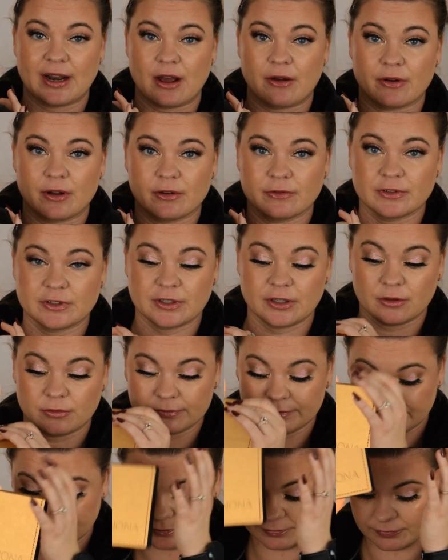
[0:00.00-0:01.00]
out of. So,
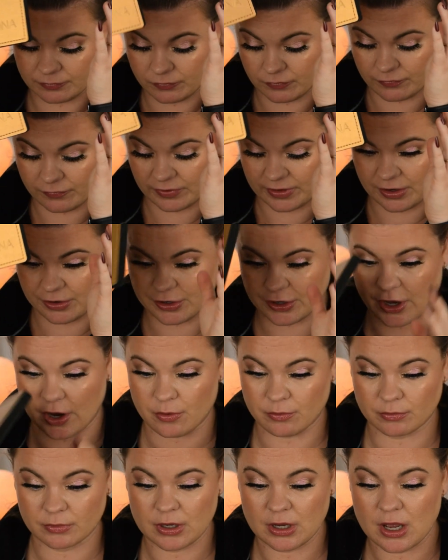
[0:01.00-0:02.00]
there you go.